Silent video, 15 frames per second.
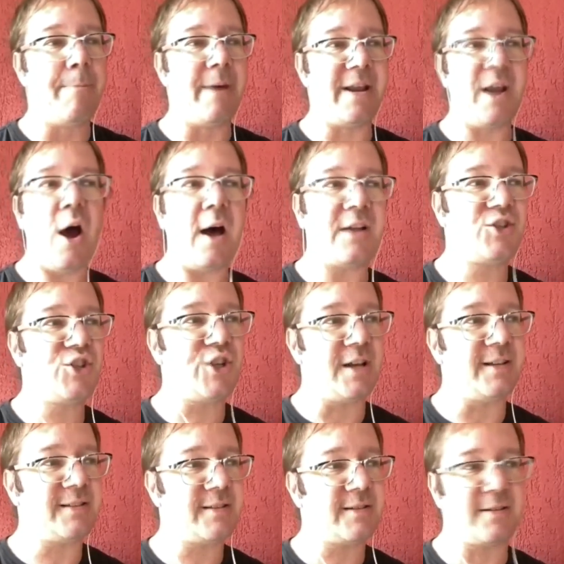but not
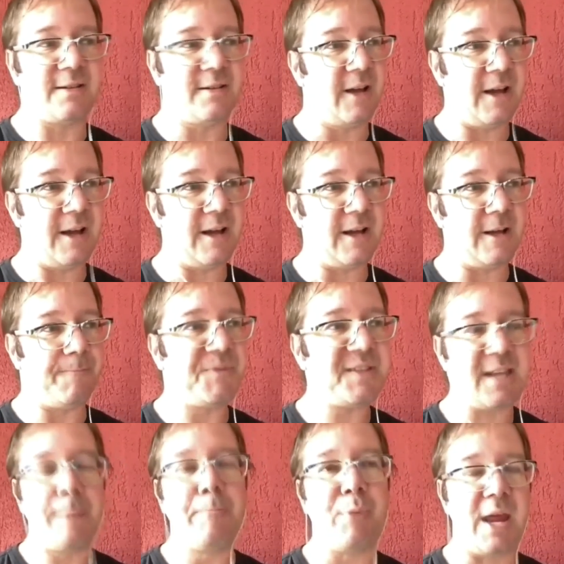just
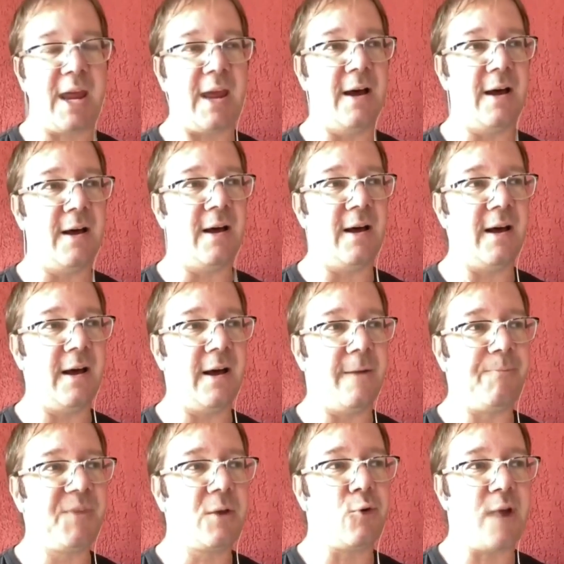simply
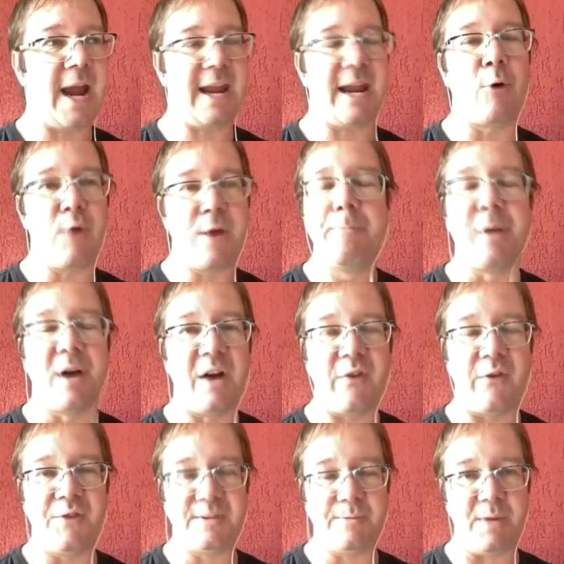creating a rebirth
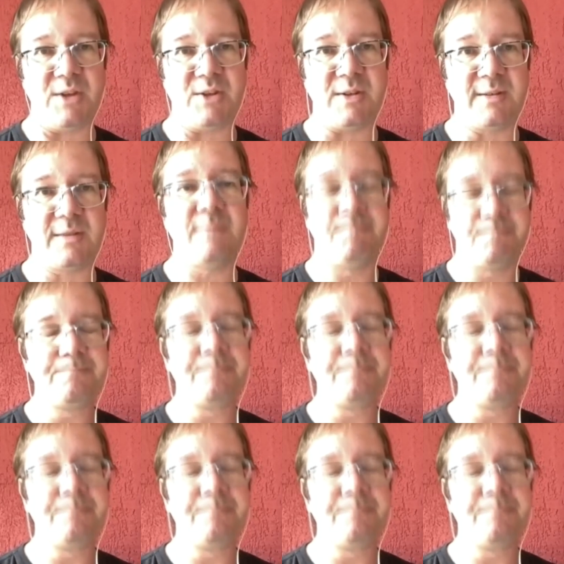of the species.